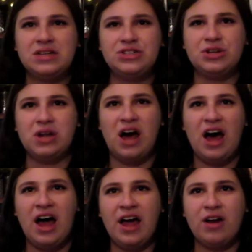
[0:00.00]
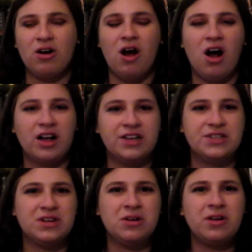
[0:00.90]
July or
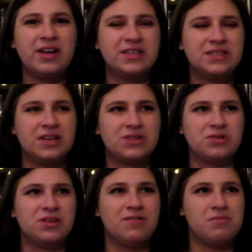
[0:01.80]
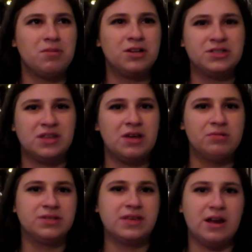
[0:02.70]
August. There are like 6 or 7 months that it
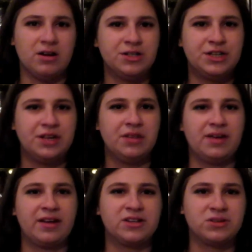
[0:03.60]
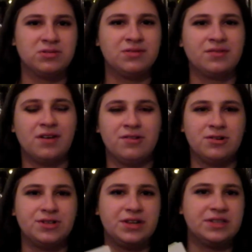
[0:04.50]
was guaranteed like exclusive
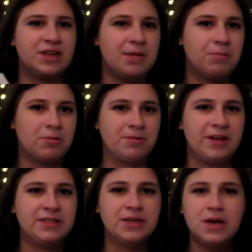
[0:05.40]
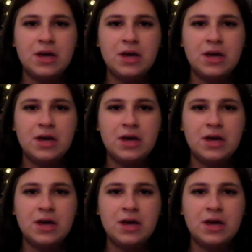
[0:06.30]
covers and signed book plates.